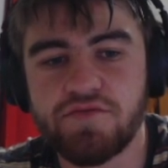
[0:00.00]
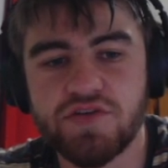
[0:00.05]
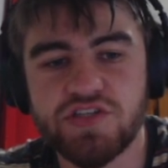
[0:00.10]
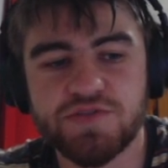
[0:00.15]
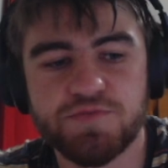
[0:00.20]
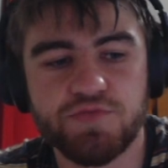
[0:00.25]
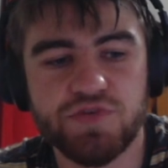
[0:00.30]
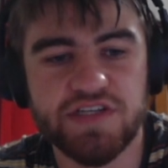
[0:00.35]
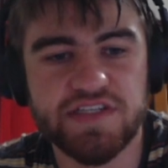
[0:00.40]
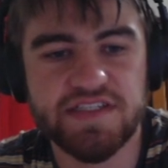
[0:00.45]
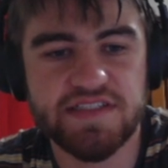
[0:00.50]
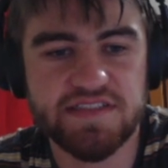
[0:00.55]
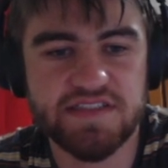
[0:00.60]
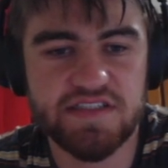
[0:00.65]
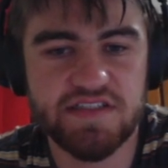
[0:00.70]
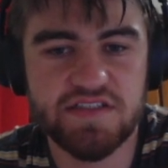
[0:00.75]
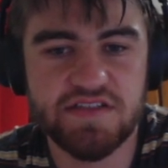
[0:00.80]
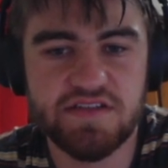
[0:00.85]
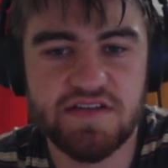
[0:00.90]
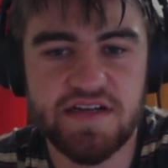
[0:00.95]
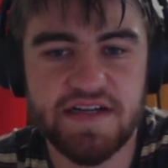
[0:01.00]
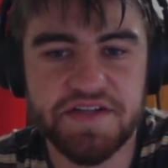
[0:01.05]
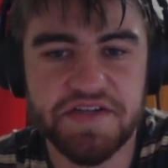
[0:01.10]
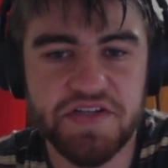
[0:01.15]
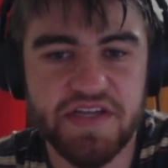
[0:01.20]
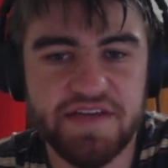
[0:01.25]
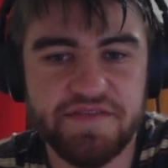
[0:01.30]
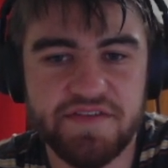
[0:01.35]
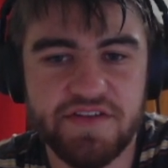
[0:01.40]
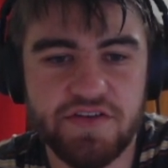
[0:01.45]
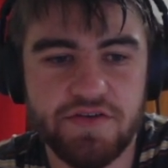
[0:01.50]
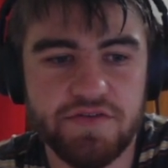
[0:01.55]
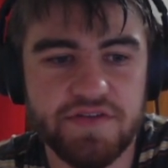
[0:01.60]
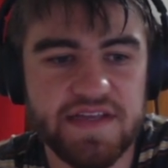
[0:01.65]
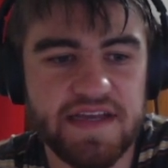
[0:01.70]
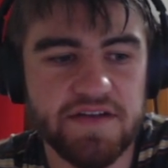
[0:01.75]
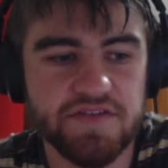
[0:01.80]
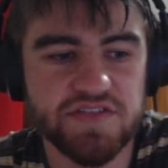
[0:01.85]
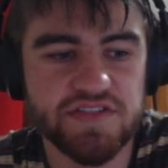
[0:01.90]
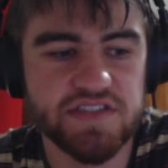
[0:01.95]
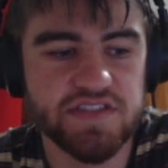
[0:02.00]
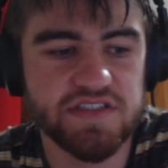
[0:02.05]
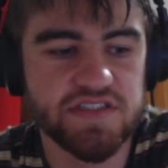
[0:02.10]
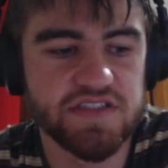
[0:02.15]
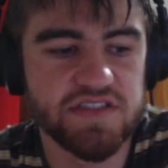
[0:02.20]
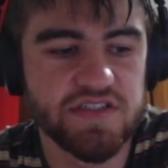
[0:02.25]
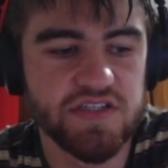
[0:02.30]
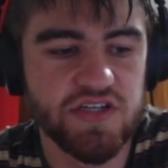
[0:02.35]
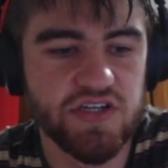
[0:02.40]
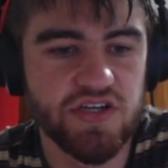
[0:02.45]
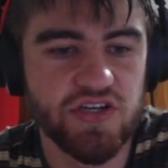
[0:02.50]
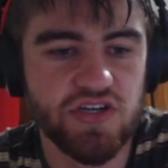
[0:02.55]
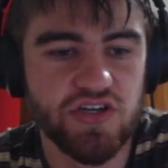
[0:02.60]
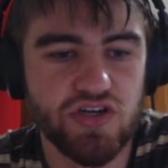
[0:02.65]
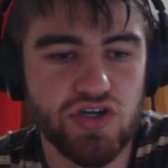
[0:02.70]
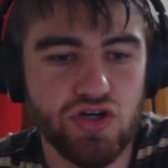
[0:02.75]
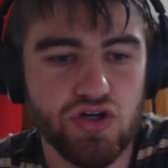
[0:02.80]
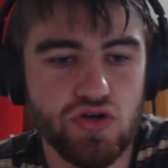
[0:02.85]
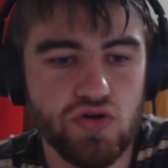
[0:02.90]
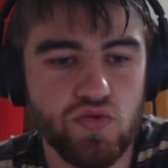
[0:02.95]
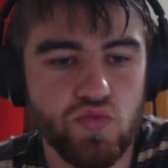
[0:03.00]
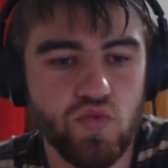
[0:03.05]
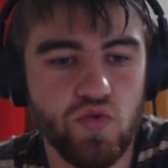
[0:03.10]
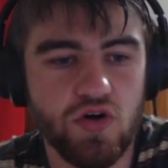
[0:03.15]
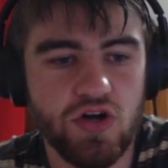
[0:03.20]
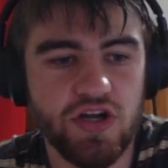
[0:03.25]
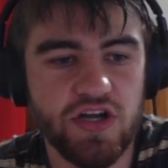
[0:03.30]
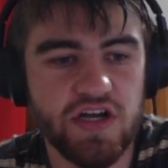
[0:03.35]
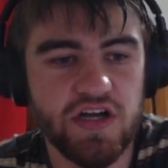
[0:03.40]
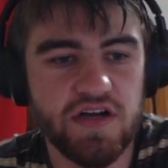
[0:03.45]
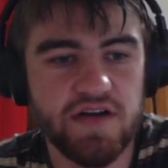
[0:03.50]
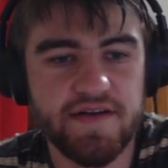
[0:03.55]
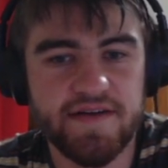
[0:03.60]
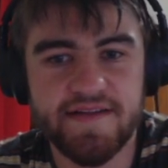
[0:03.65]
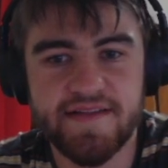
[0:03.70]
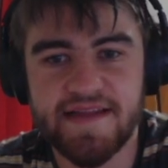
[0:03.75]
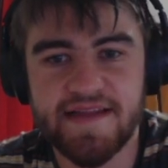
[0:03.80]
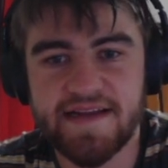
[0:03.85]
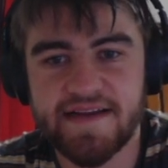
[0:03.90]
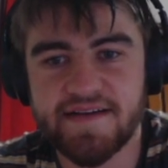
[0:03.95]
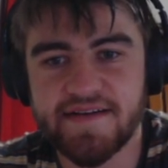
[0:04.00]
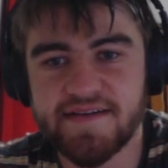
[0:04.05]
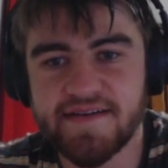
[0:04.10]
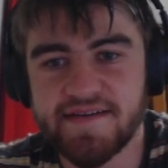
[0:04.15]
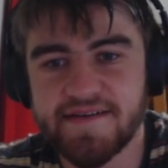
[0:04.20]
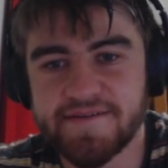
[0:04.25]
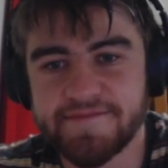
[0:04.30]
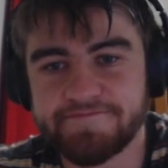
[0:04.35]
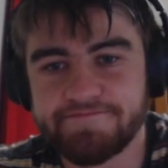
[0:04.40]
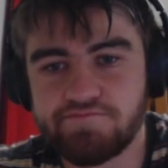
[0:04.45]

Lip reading: which brings it, I don't even know, down to what, like a